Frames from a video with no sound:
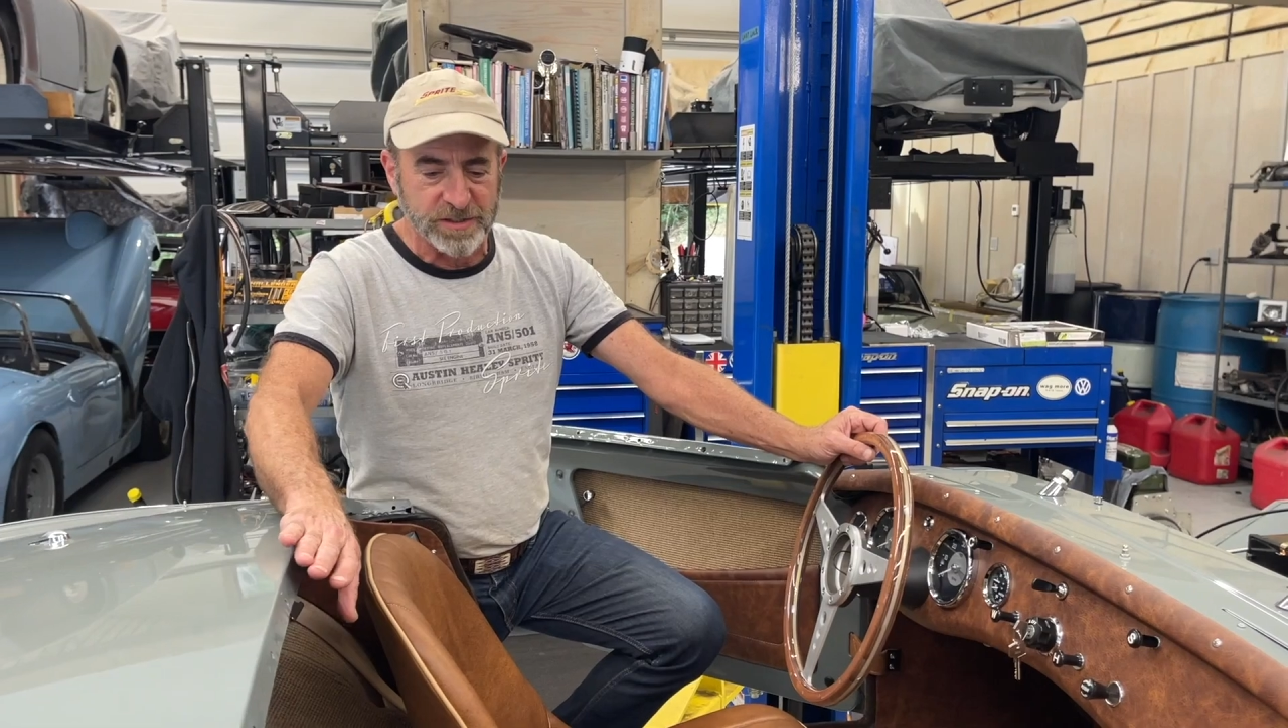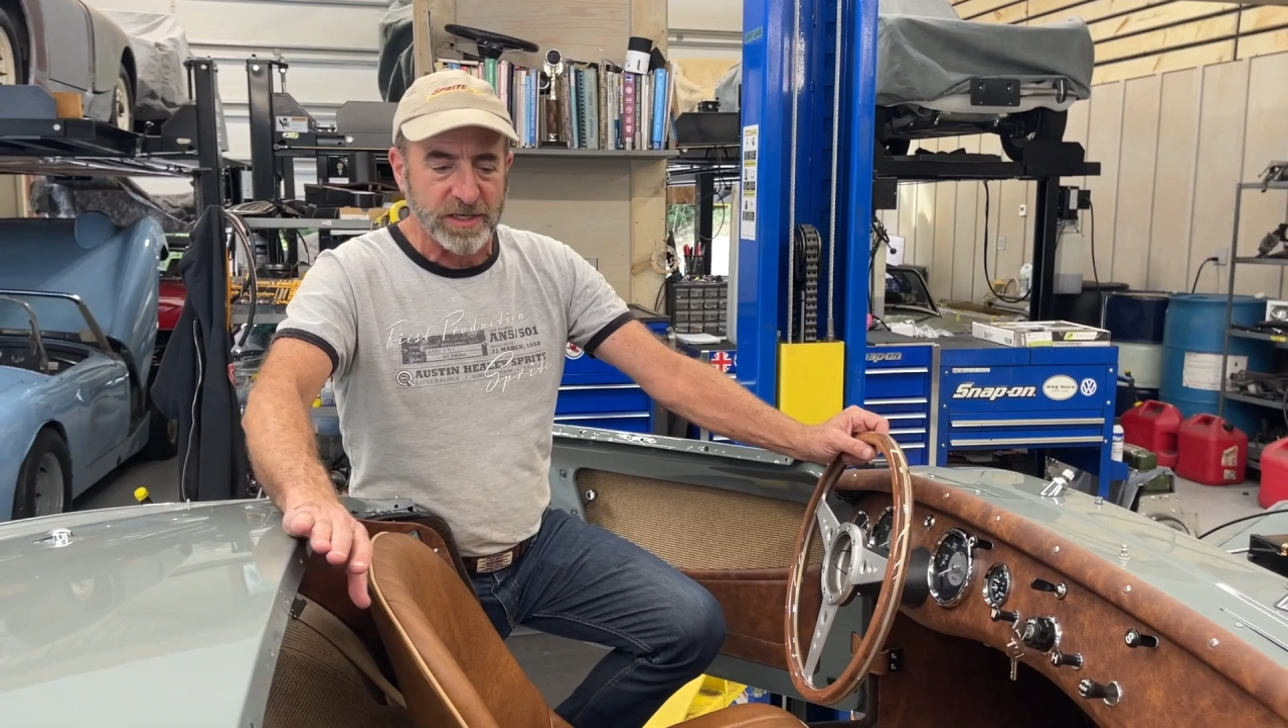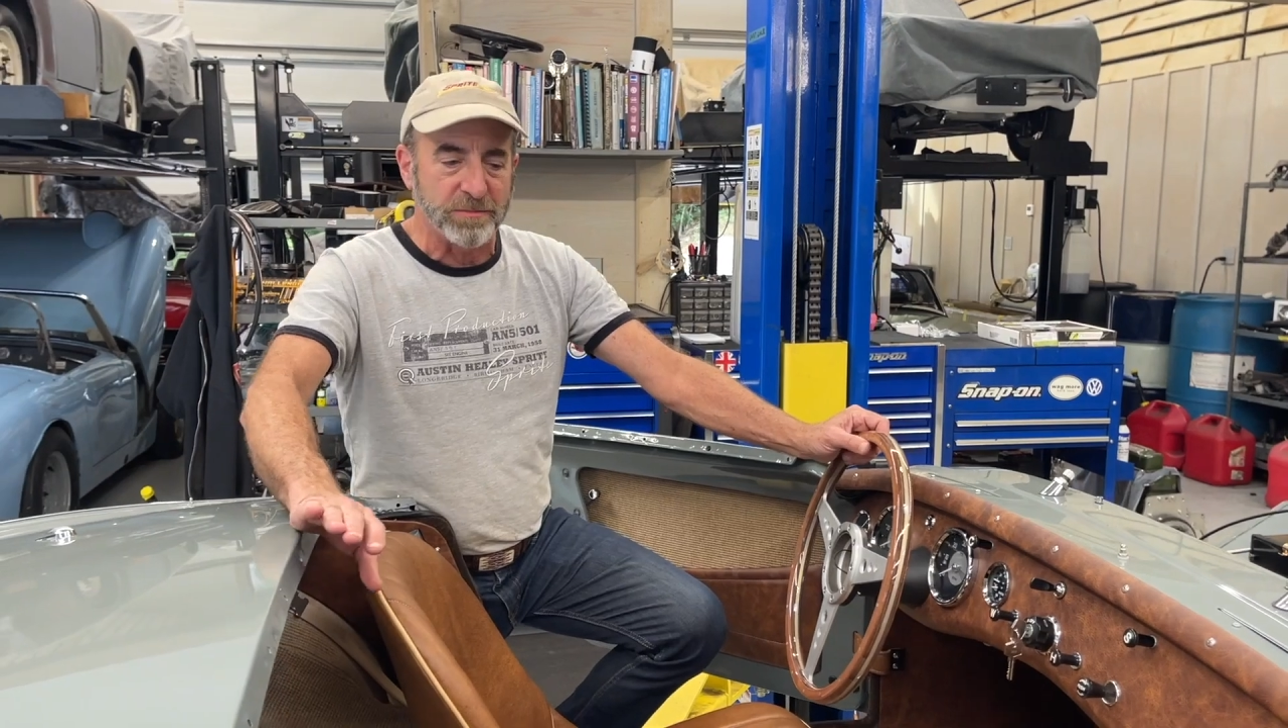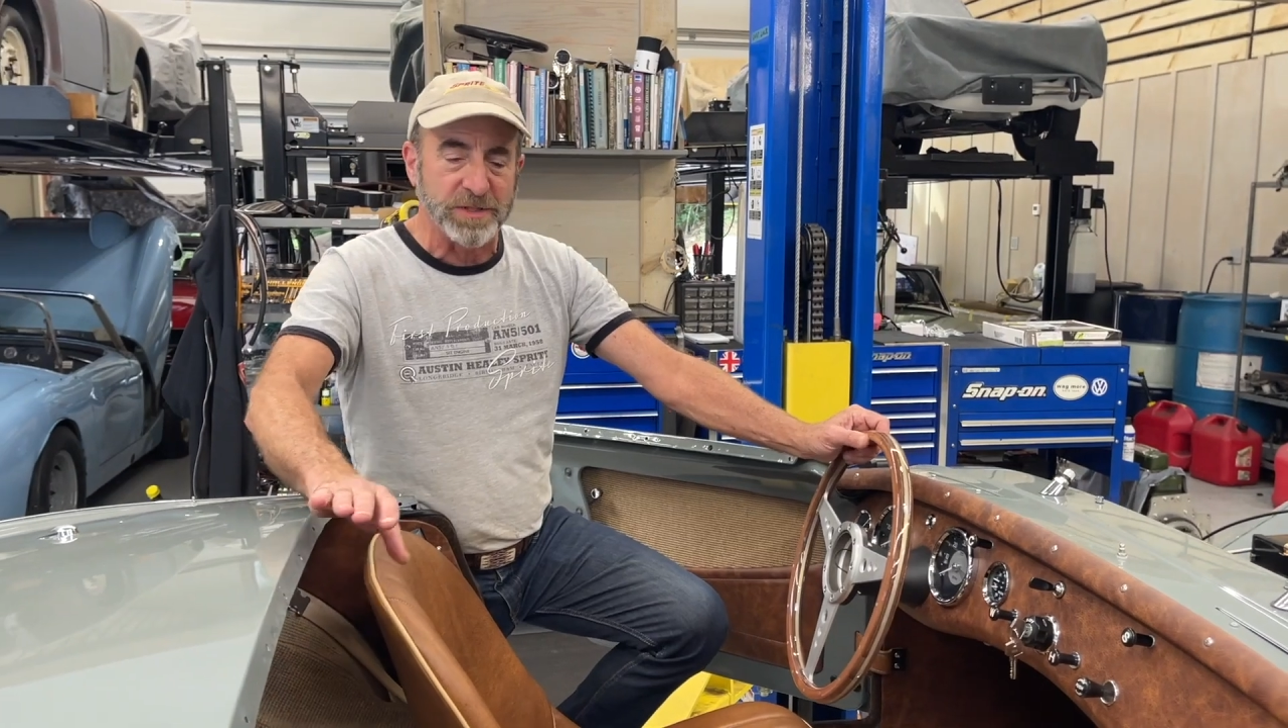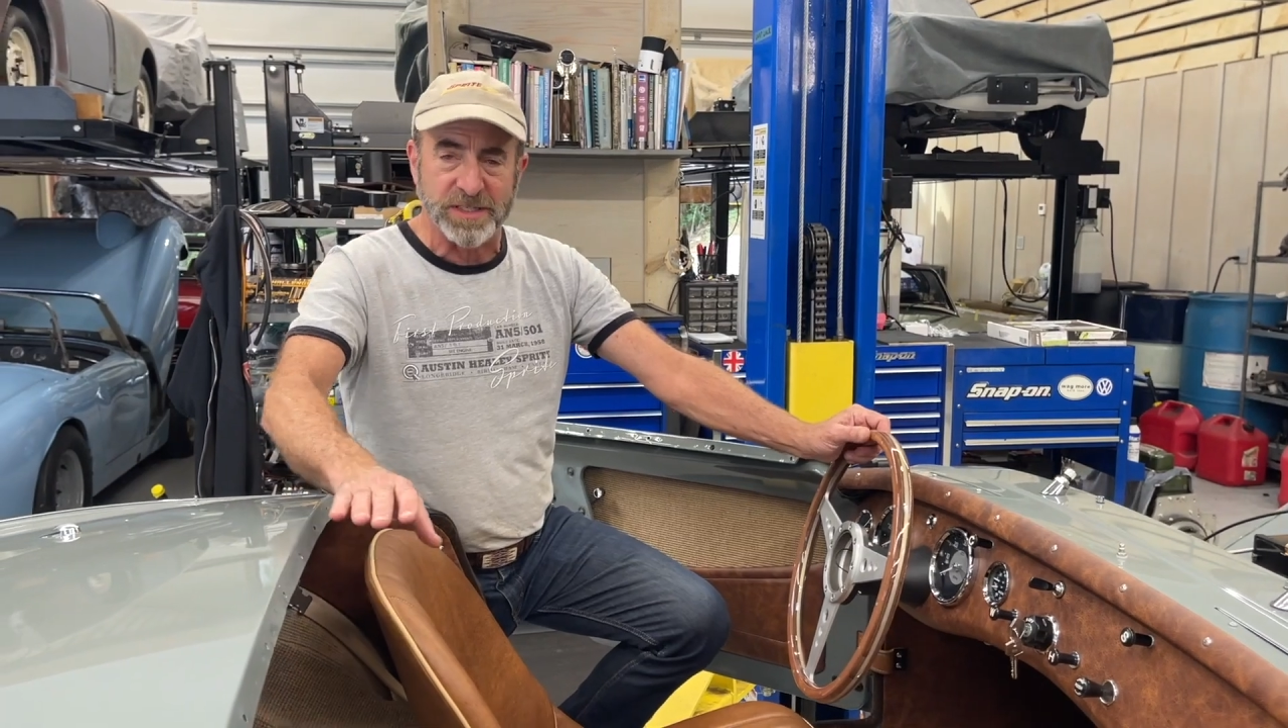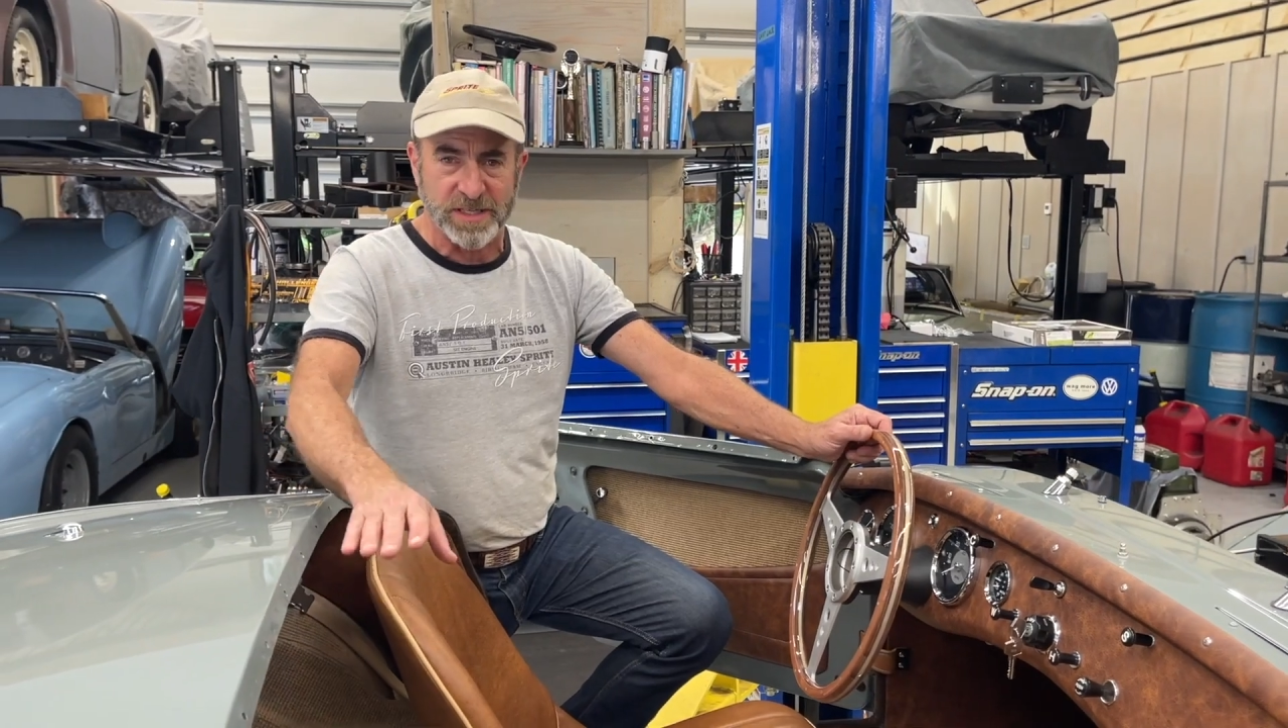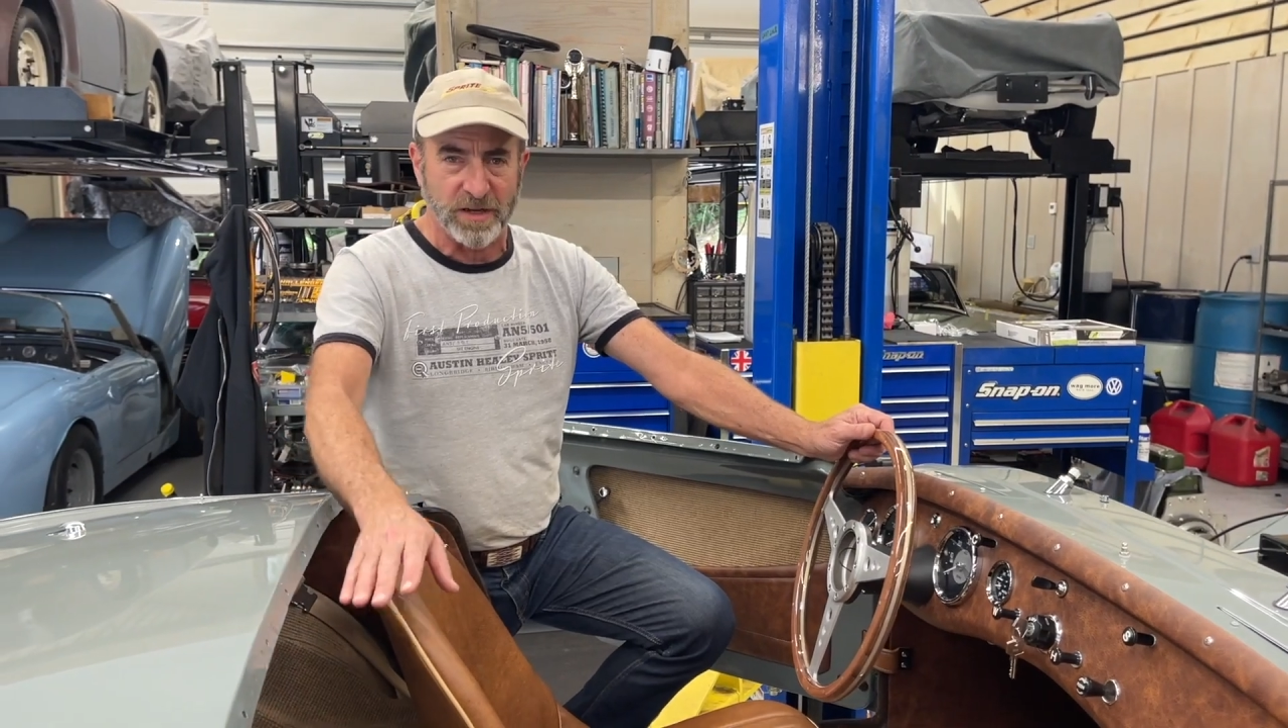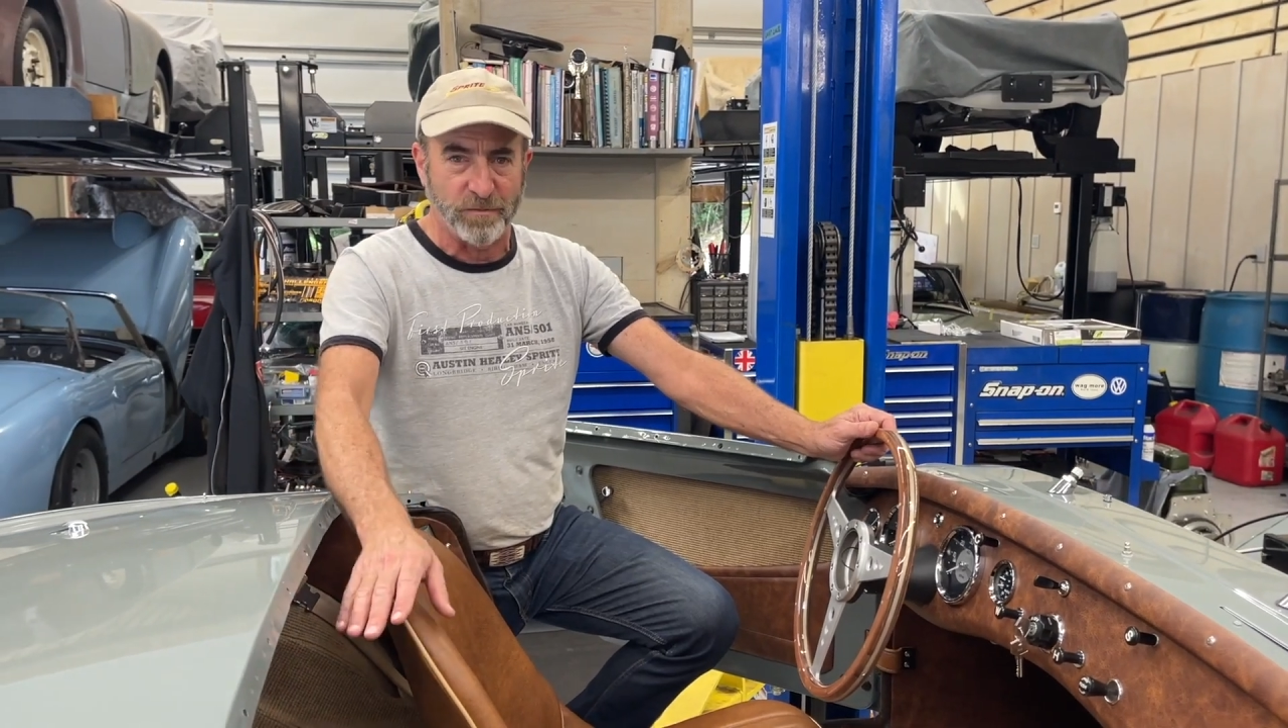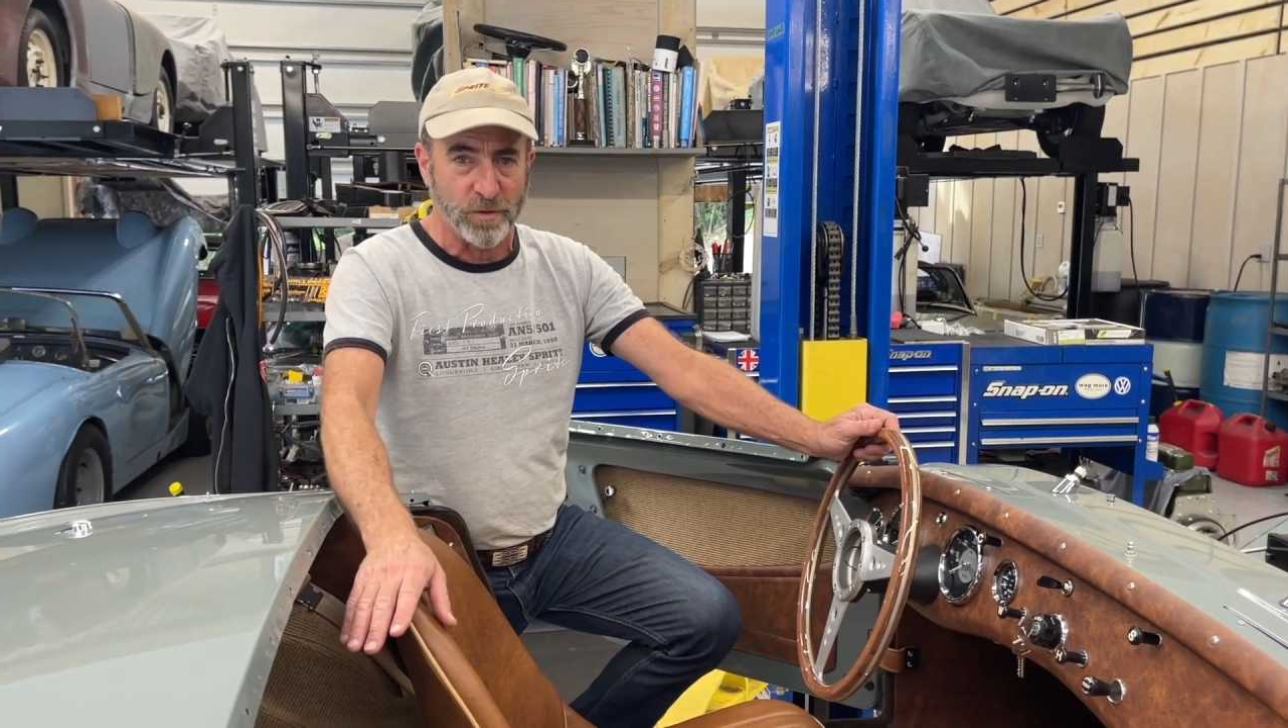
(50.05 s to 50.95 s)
that had been sitting